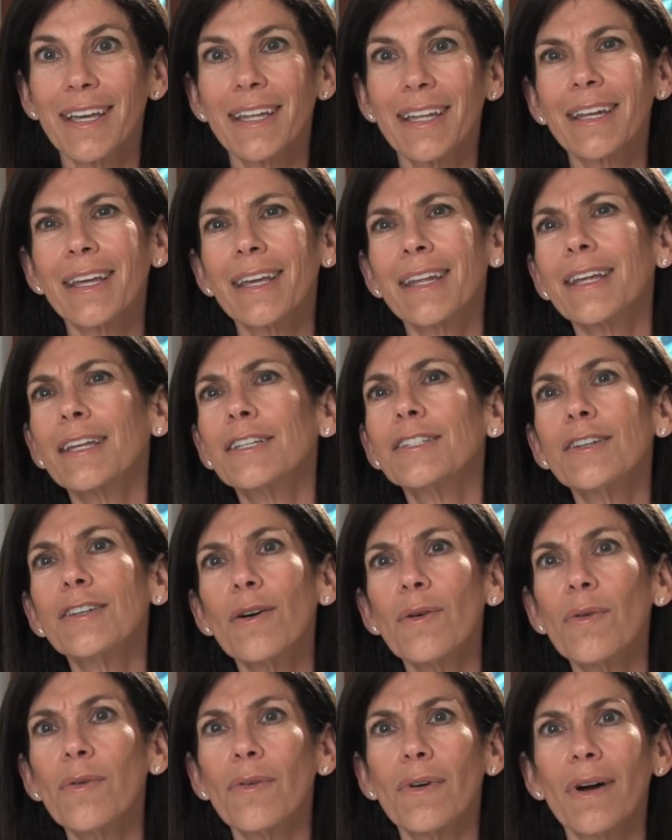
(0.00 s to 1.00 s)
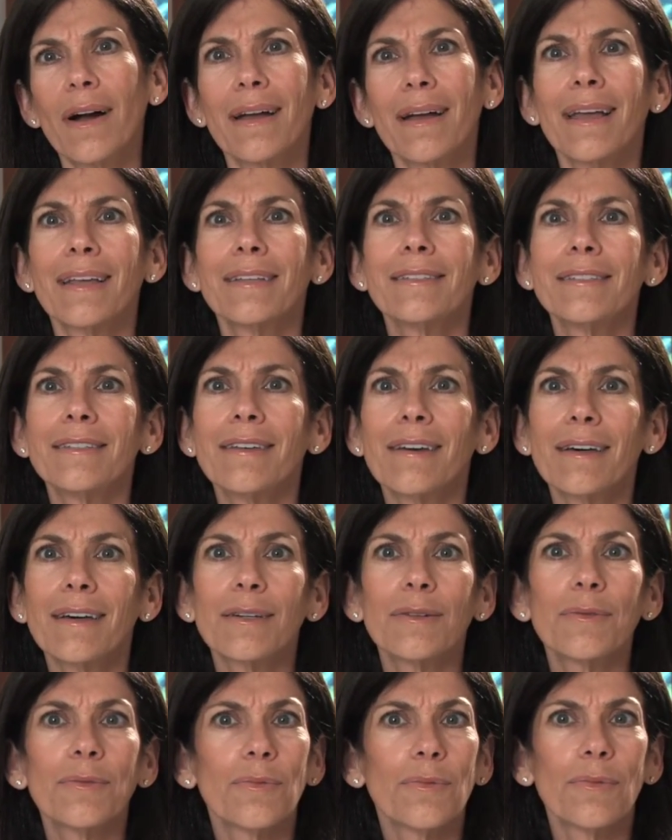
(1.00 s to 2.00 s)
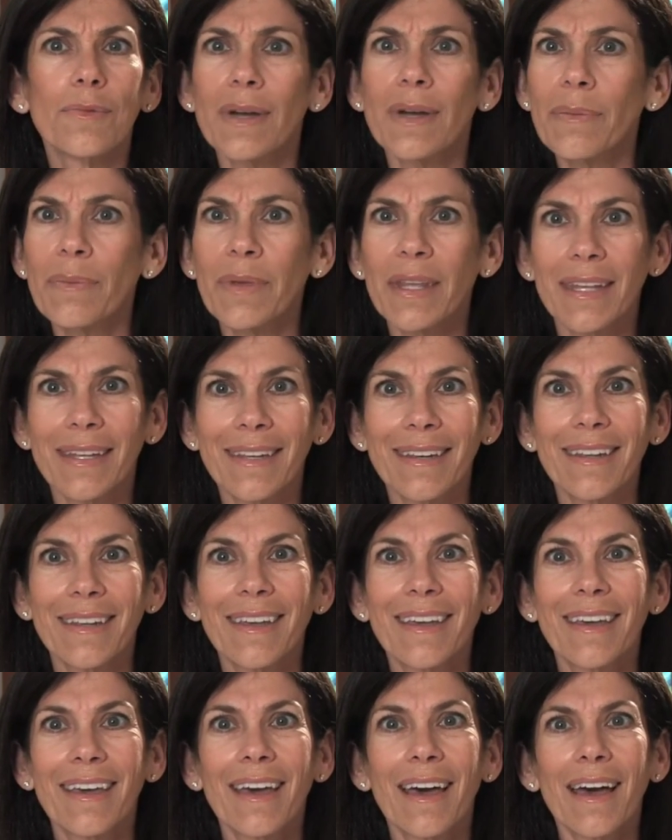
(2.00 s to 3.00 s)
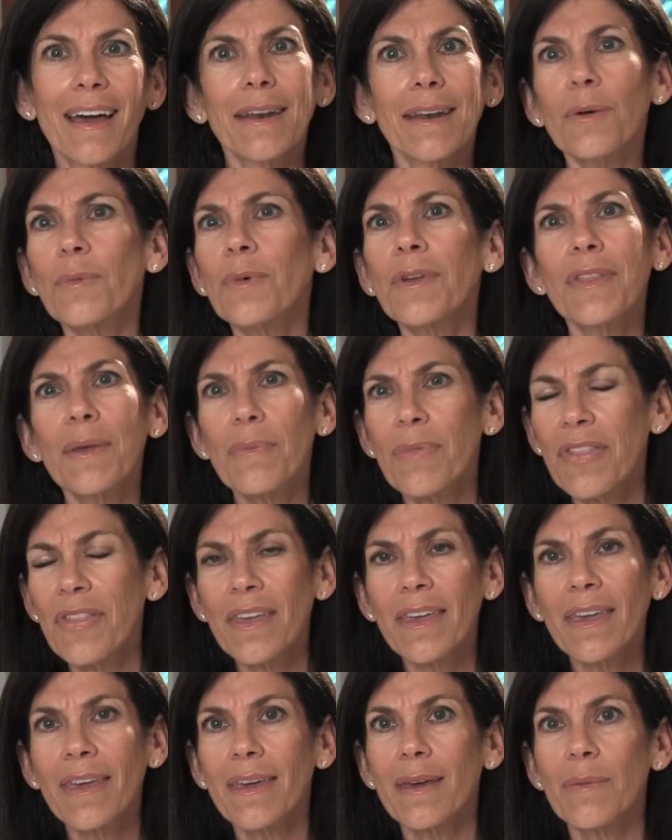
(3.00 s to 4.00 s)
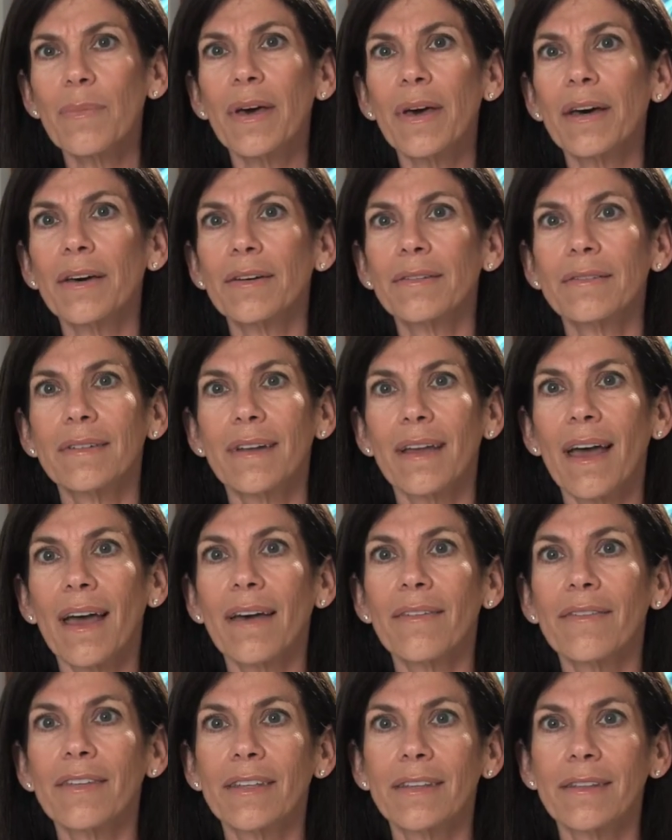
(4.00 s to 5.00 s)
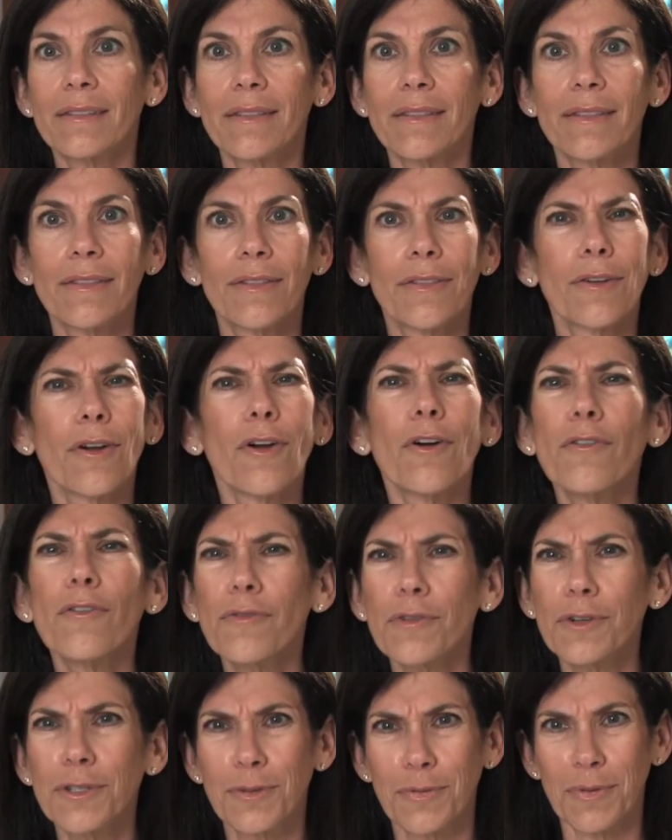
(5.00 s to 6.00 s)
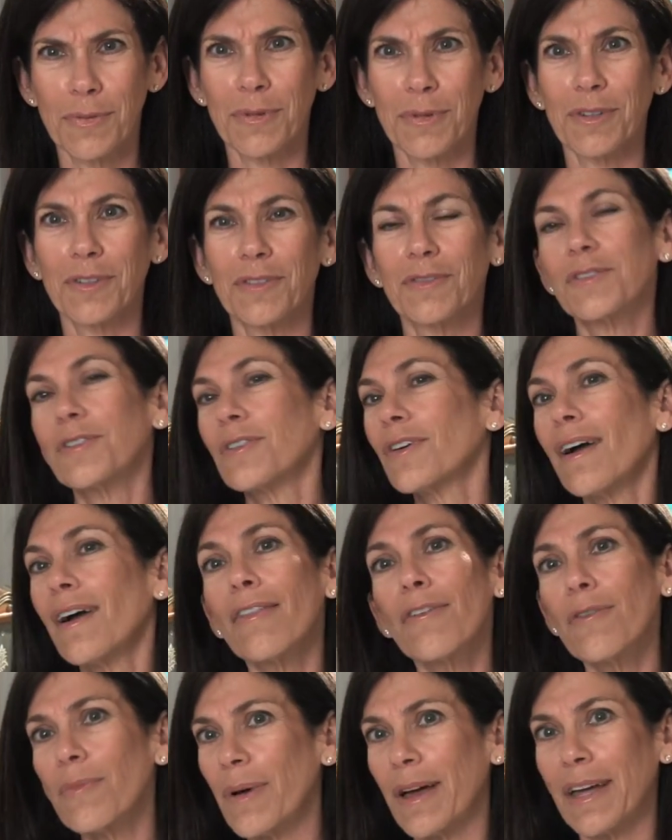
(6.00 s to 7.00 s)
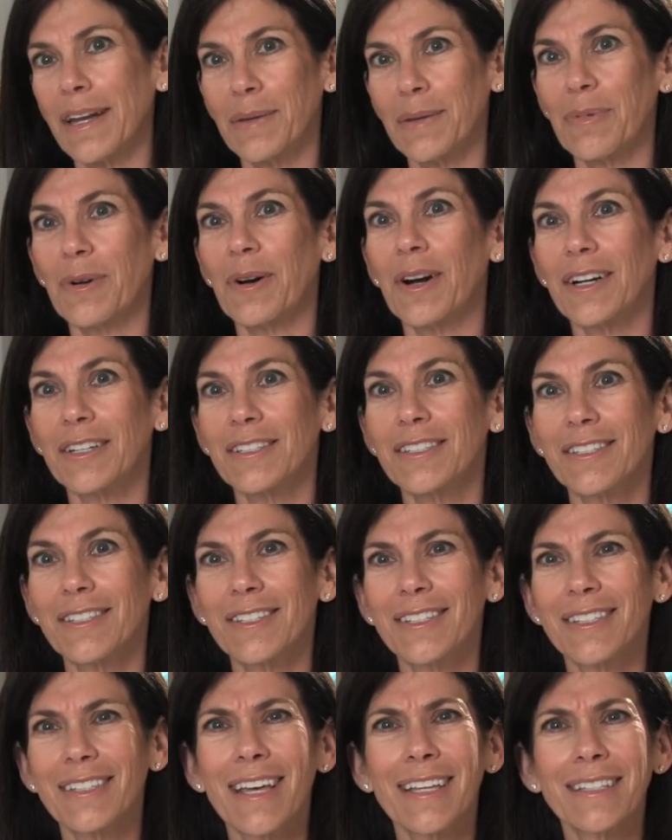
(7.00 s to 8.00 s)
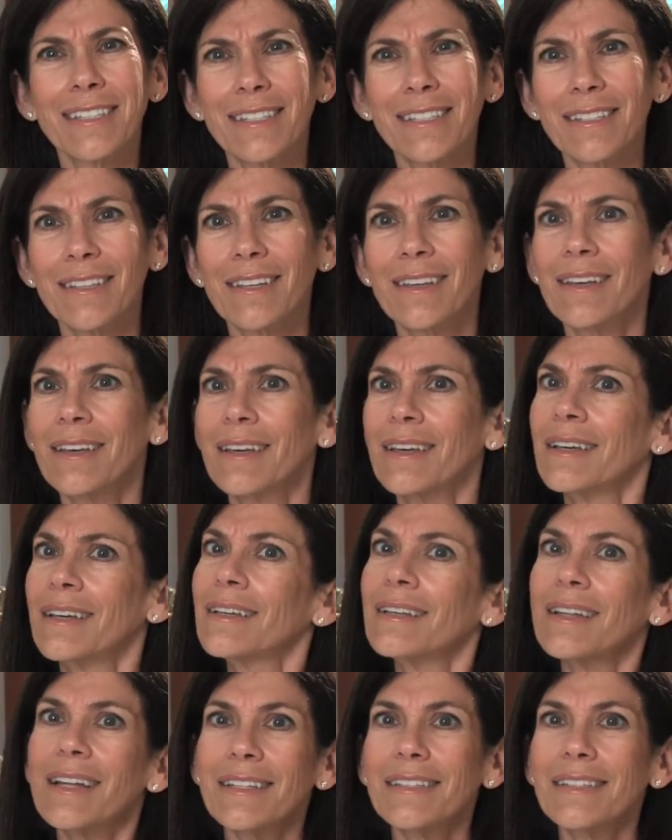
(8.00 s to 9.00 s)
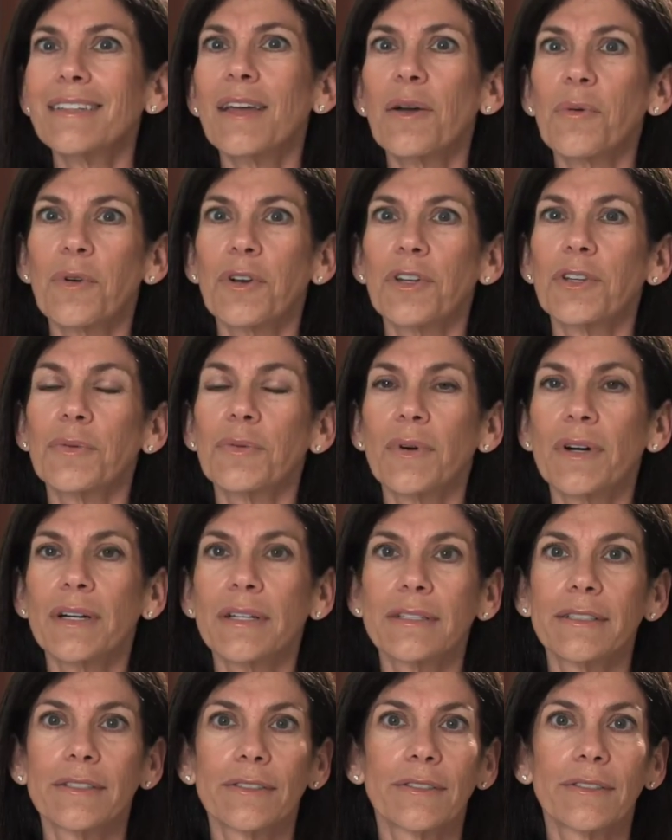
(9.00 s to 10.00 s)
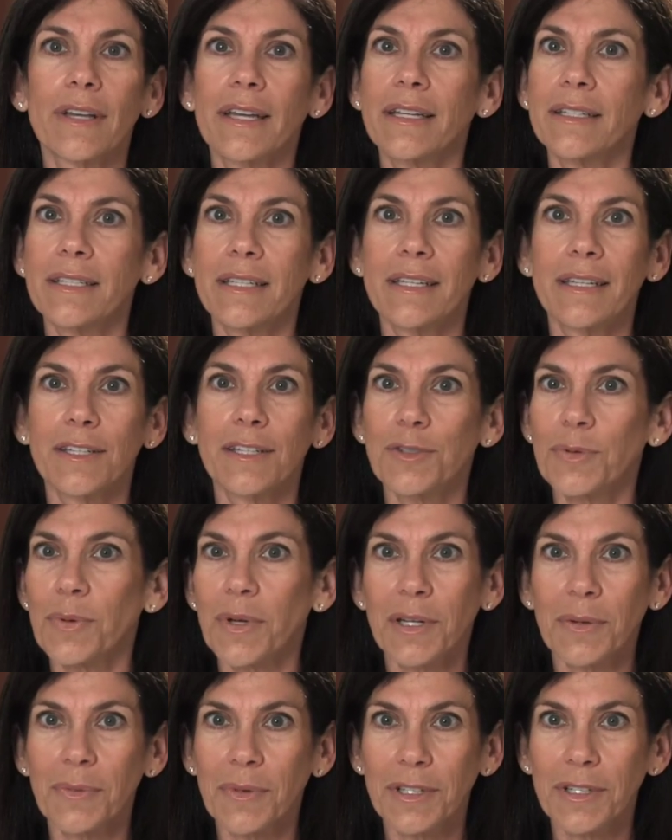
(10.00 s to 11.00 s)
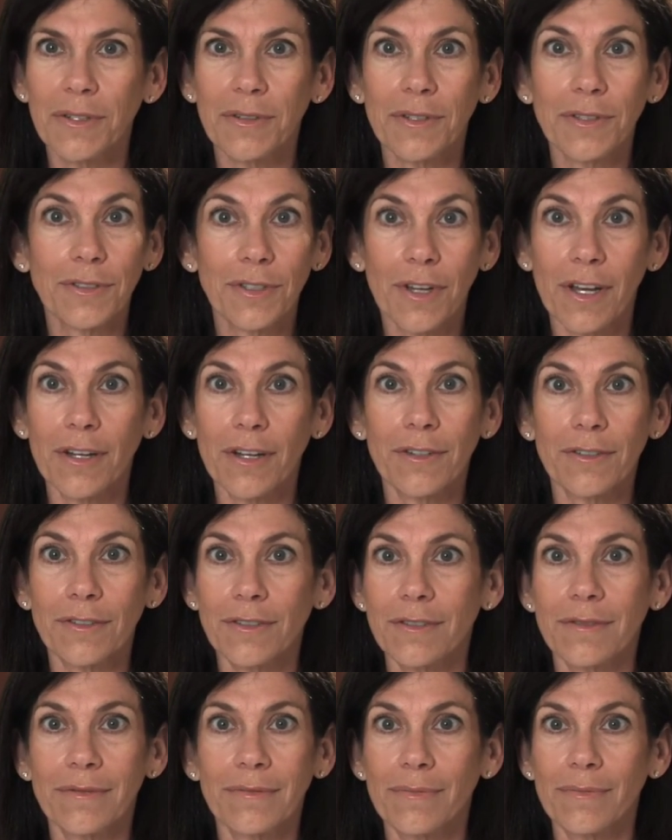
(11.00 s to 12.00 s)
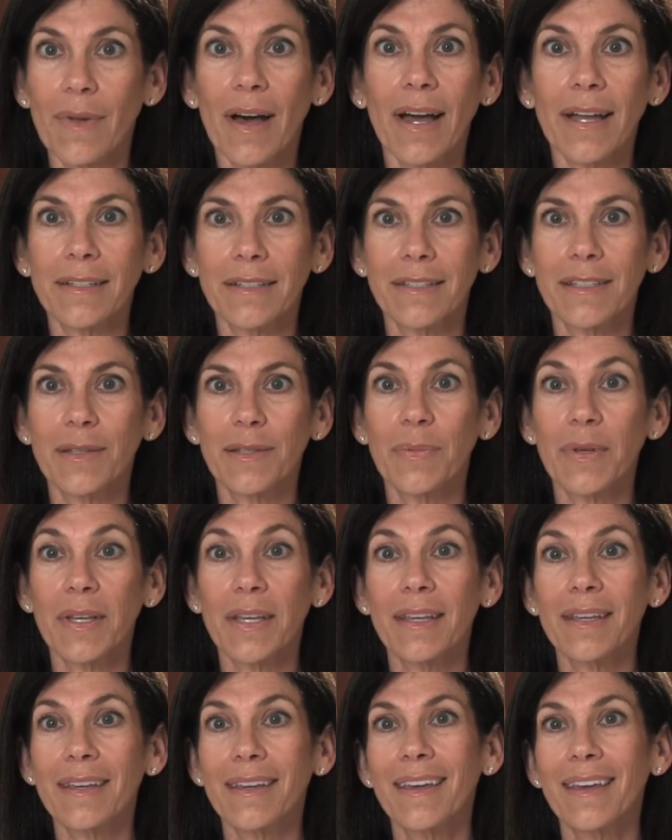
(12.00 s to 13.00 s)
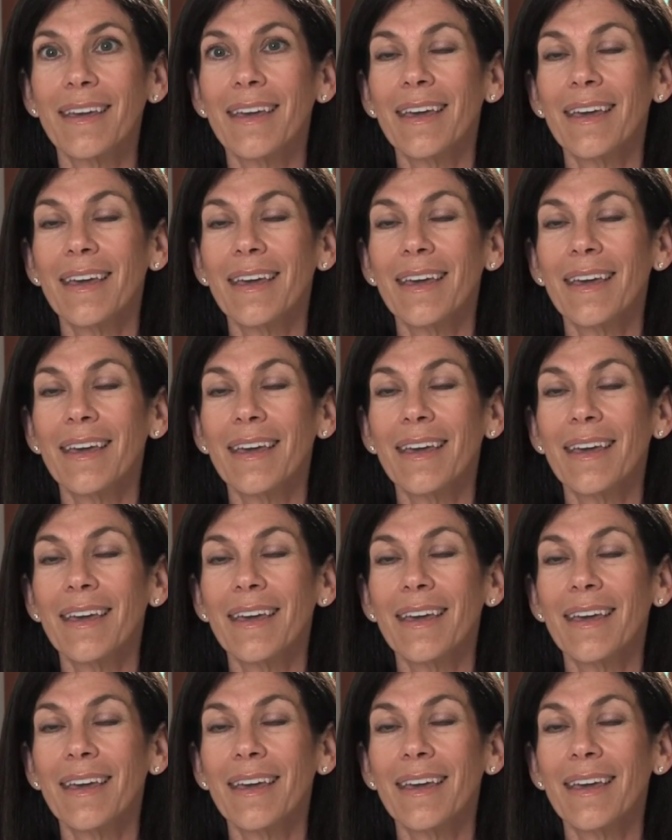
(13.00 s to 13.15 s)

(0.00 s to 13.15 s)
And I don't, as young women, I don't want them thinking about having their ovaries removed or other body parts because that's not where you want your 19 and 21-year-old daughters' minds to be.